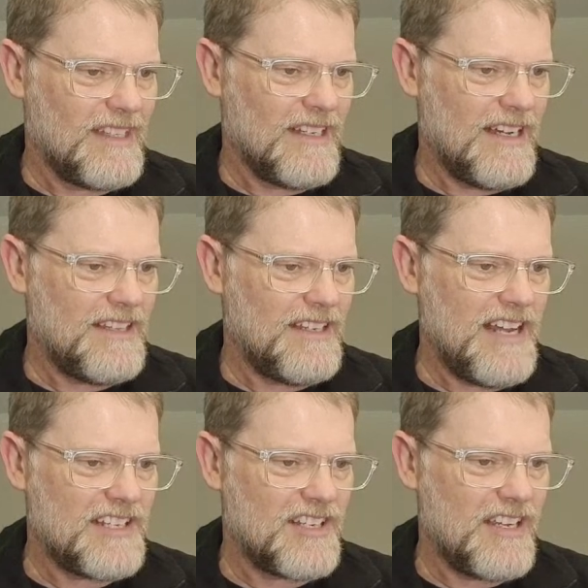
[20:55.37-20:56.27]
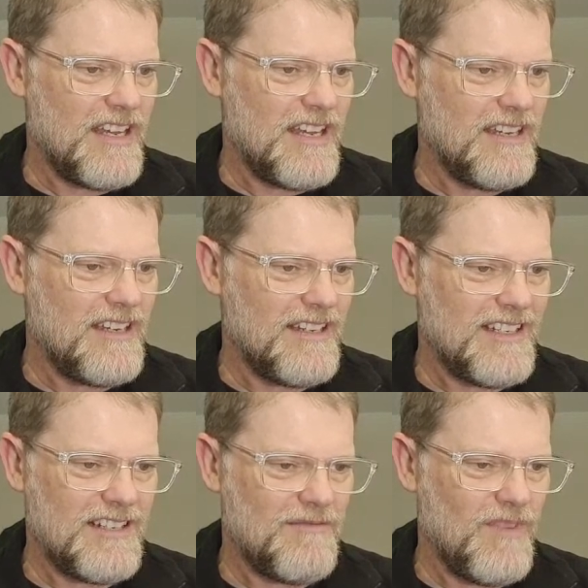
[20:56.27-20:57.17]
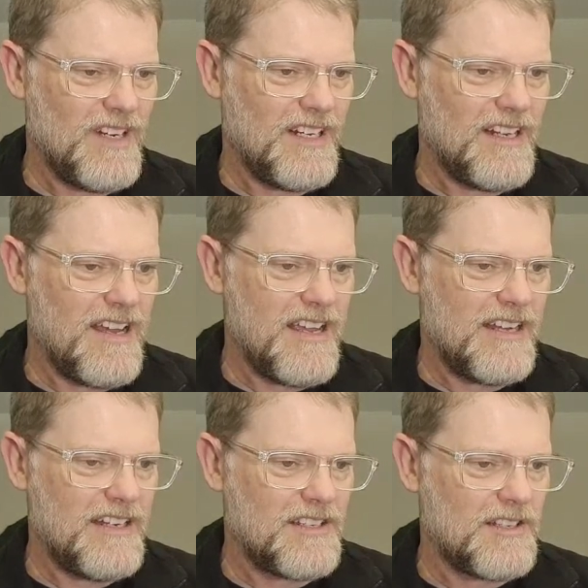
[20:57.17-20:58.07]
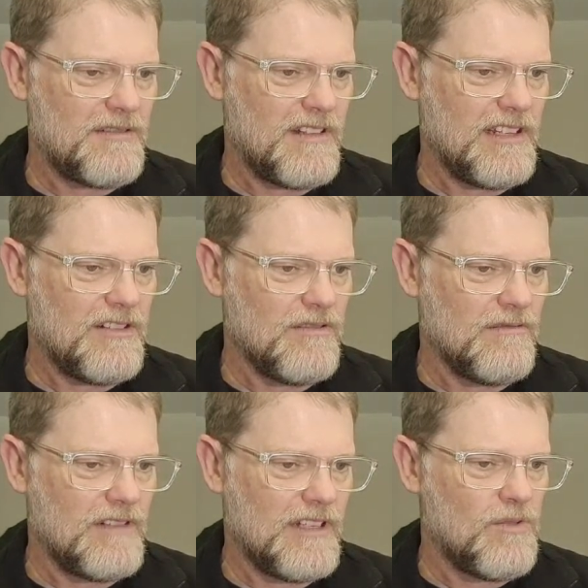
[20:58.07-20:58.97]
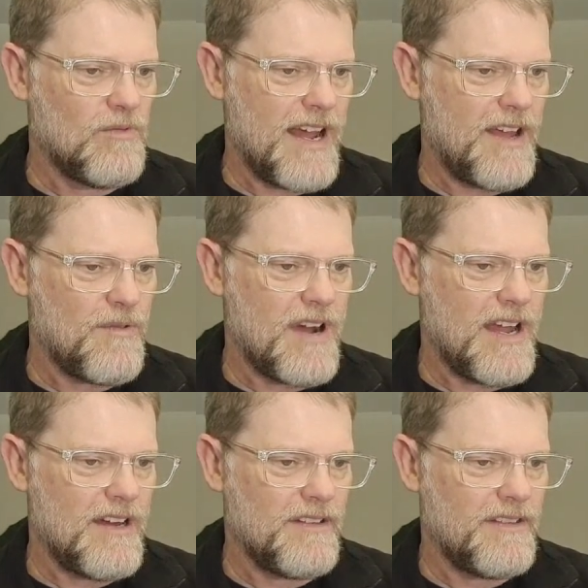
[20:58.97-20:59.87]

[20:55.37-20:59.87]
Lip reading: the next gig, we don't know yet. It's a little way away, I